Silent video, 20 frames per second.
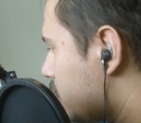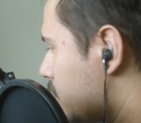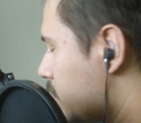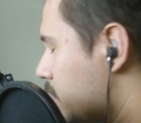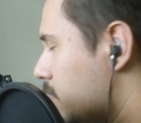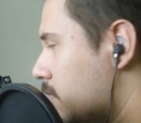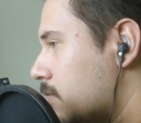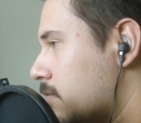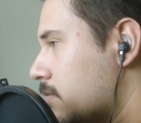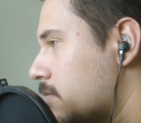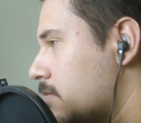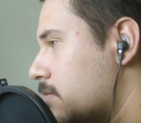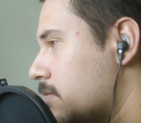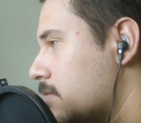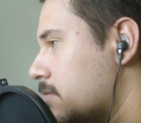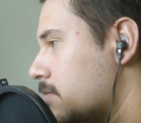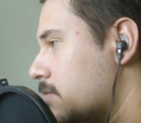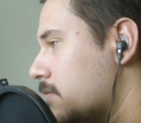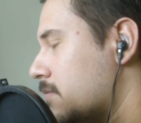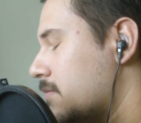
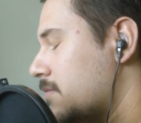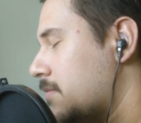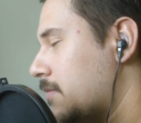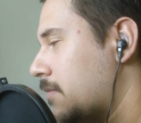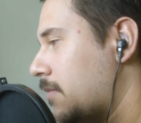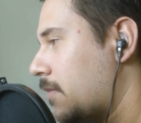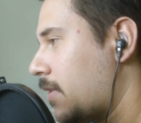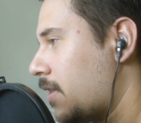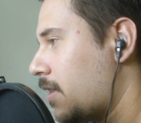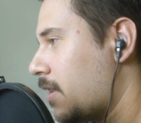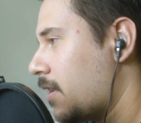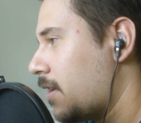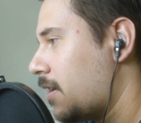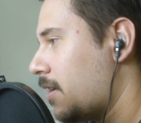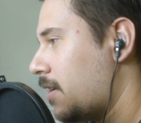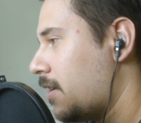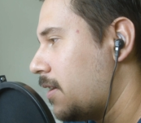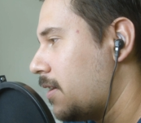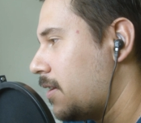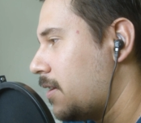
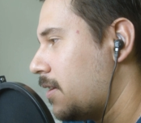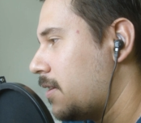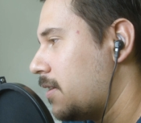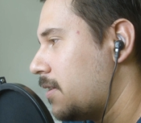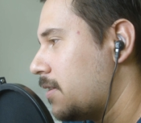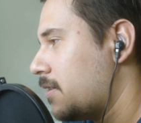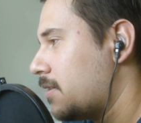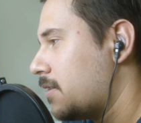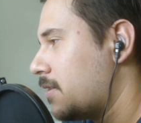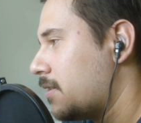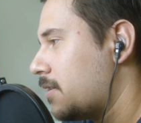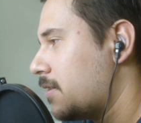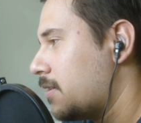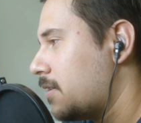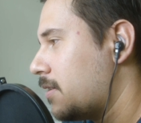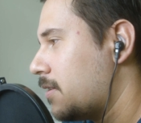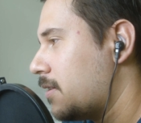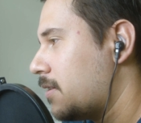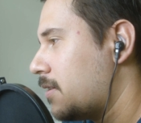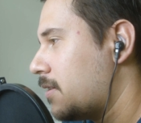
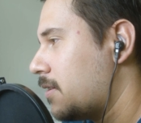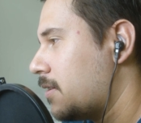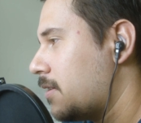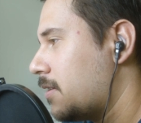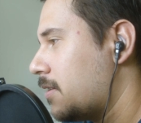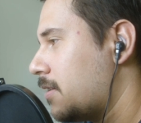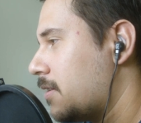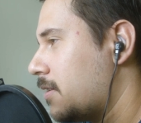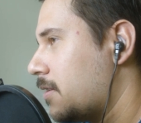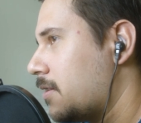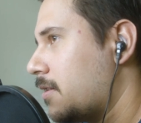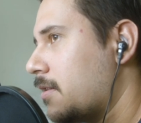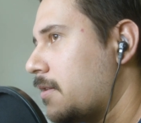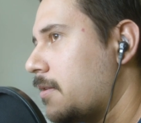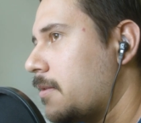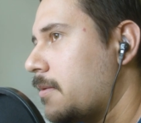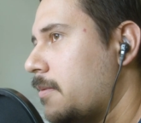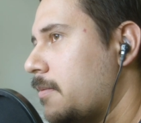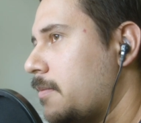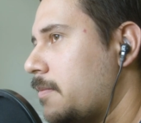
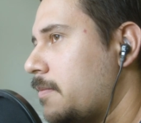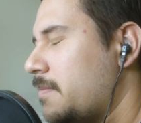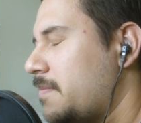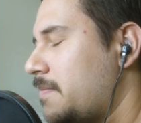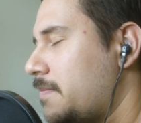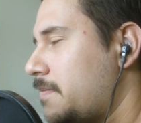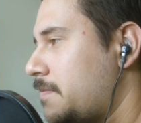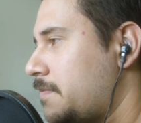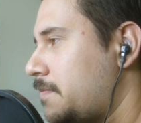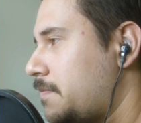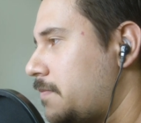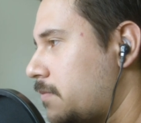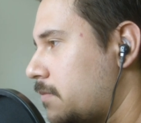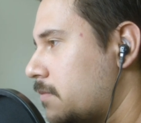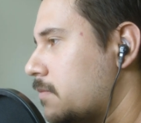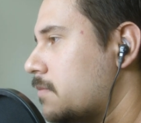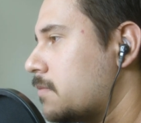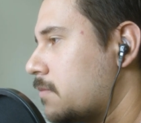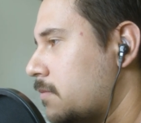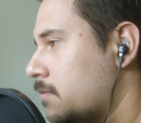
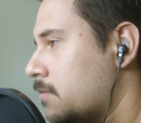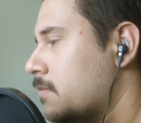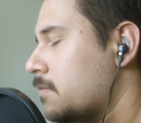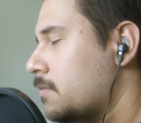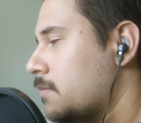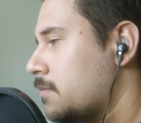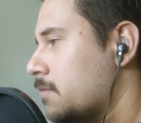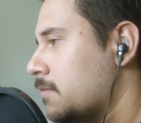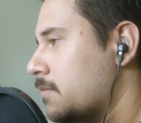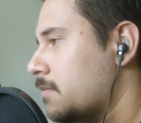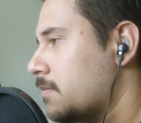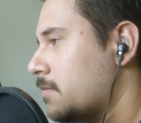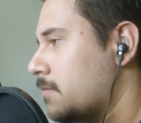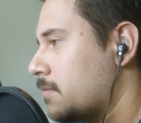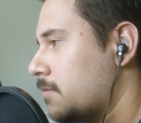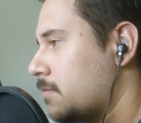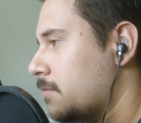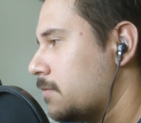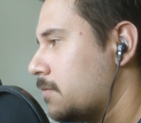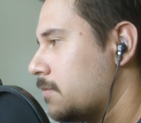
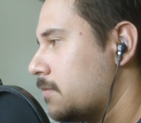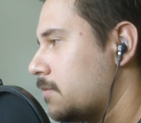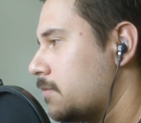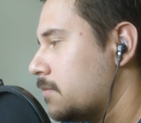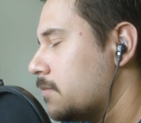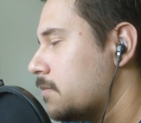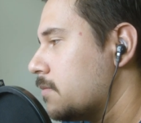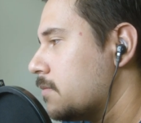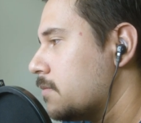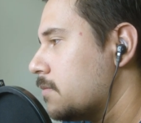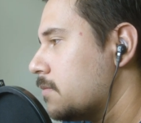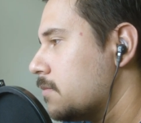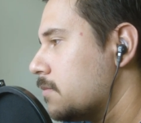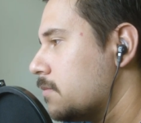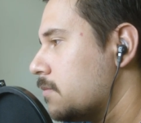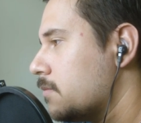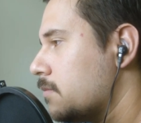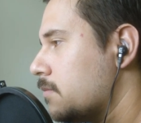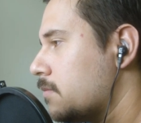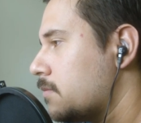
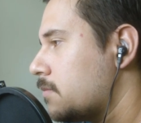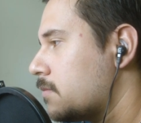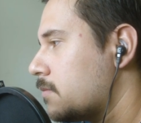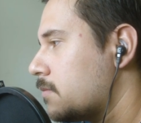No words are spoken by the person on screen.